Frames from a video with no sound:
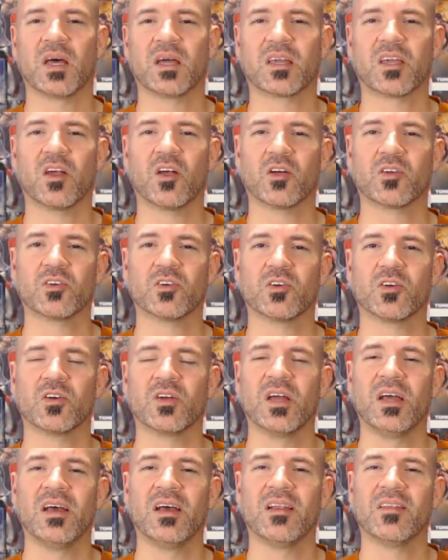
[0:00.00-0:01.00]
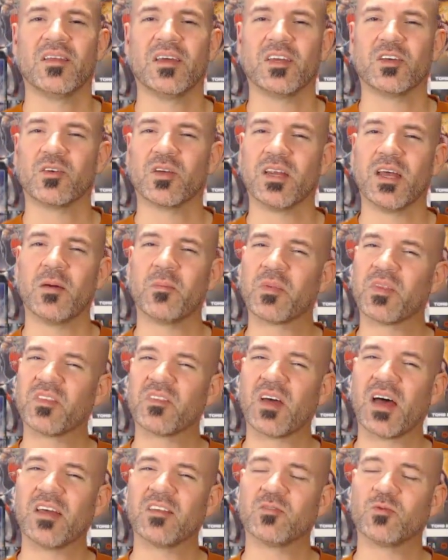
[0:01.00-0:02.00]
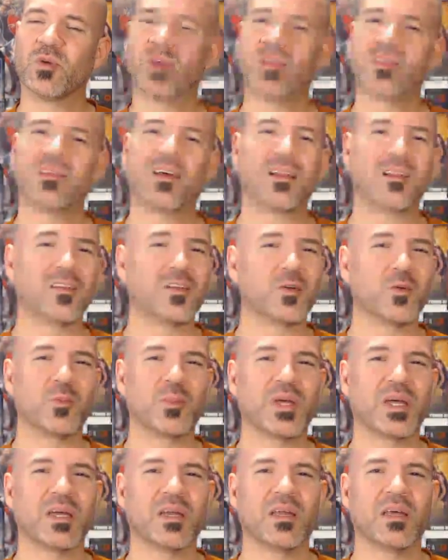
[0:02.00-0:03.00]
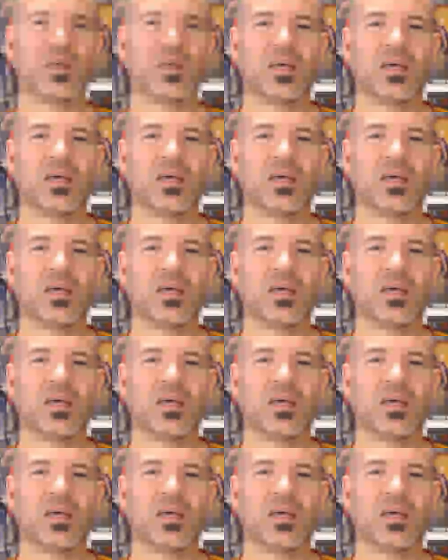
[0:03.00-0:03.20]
character that you can empathize with a little bit.